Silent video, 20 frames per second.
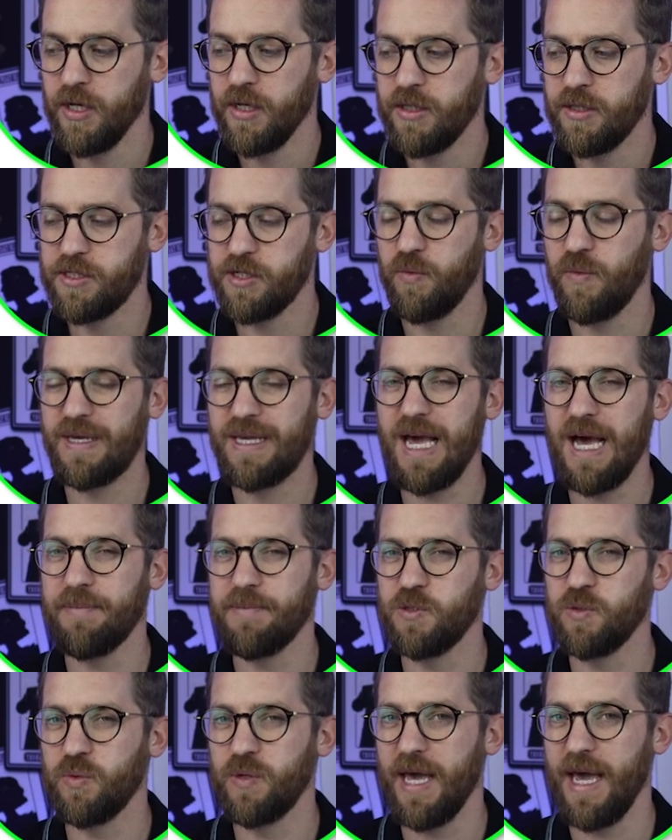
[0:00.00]
So with
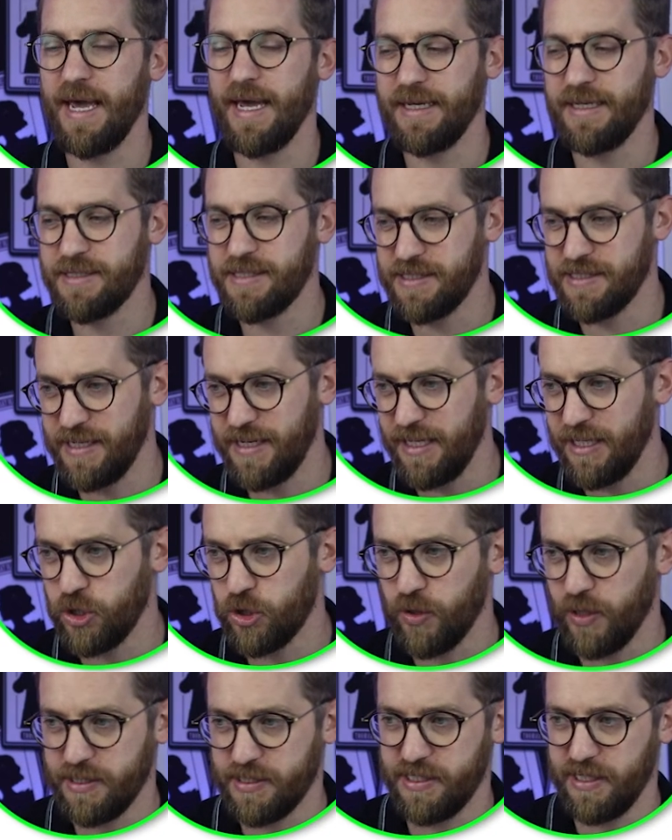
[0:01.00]
capital gains, it's an
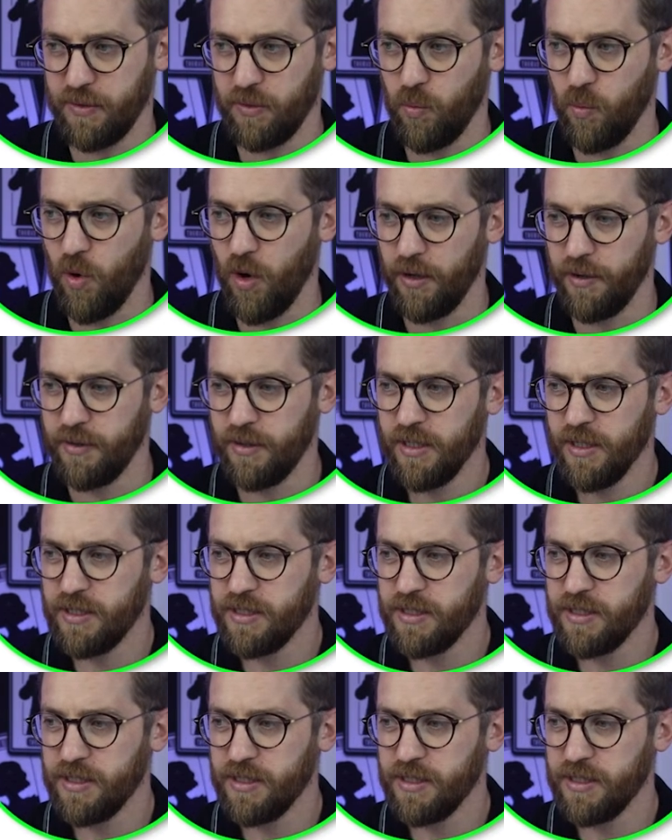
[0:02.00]
interesting one.